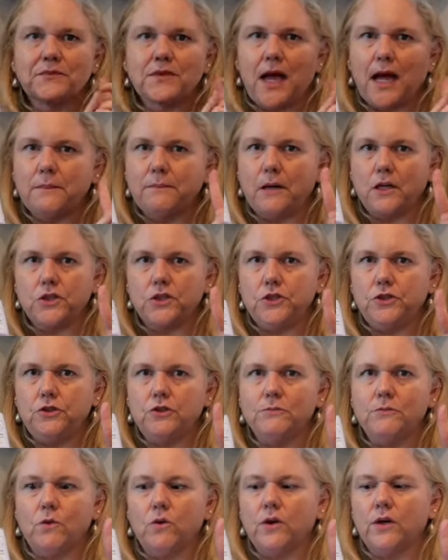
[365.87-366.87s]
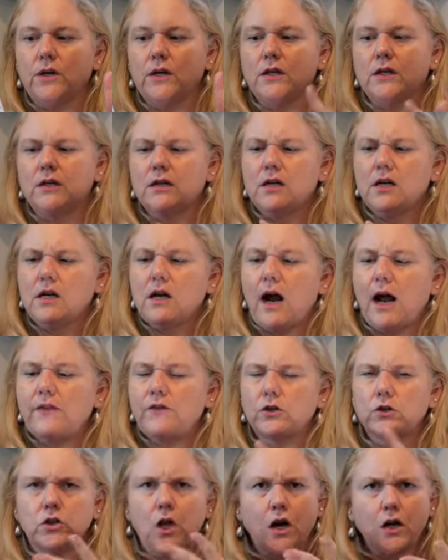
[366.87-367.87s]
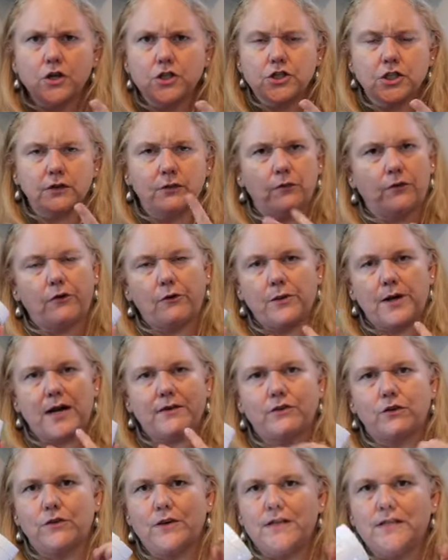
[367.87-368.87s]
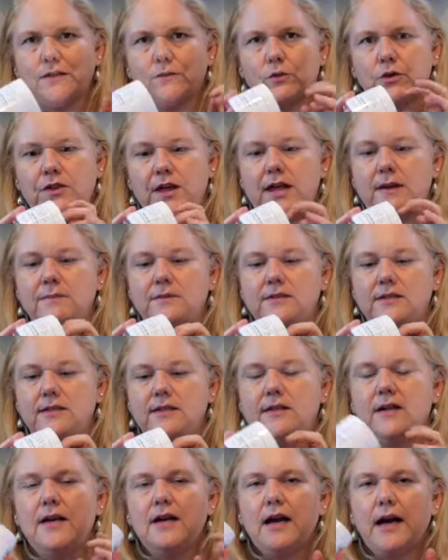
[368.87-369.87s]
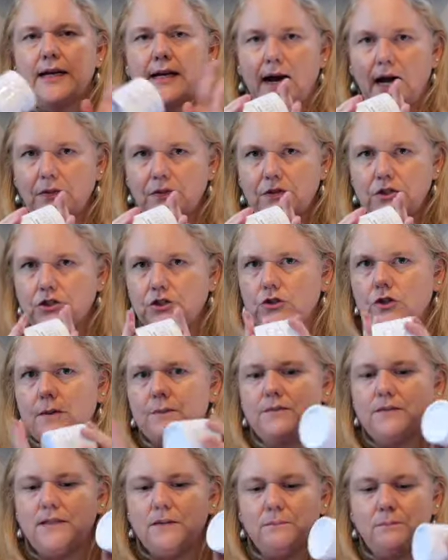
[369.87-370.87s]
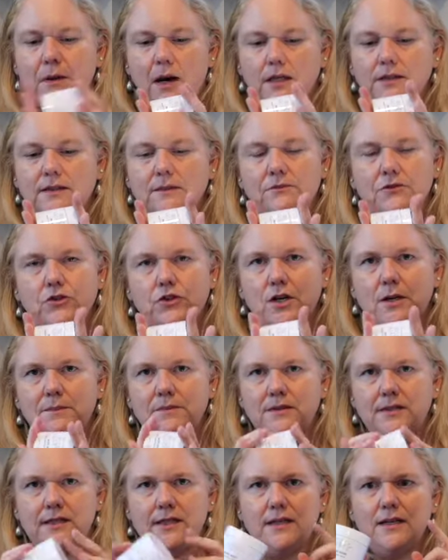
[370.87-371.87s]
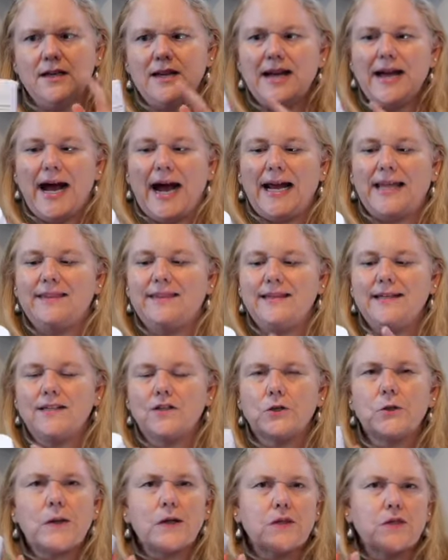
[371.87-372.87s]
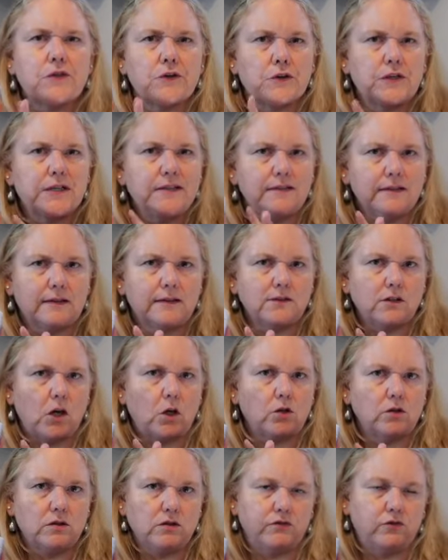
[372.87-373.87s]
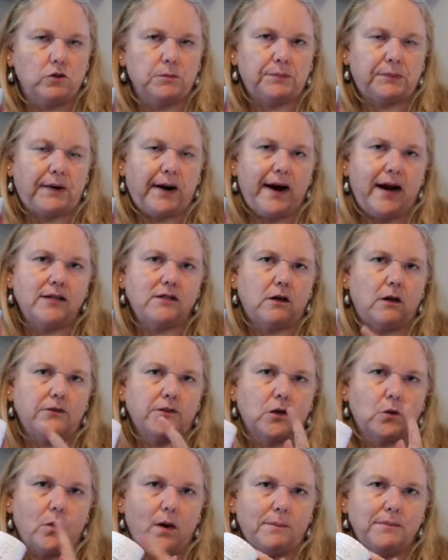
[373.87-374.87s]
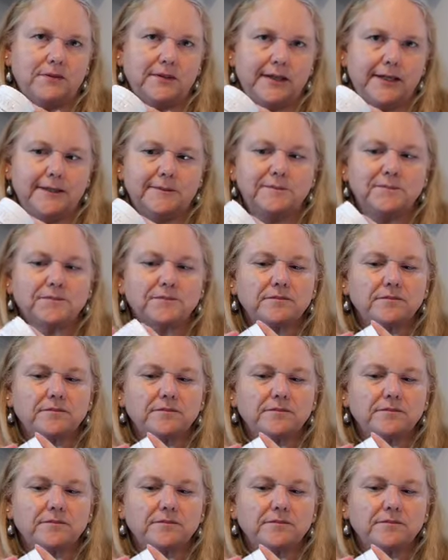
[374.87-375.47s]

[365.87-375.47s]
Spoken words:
I bought two more, and they're larger for whatever reason with Ipsy. I got this through Ipsy, bought them through Ipsy. I think they're like $36 full price on their website.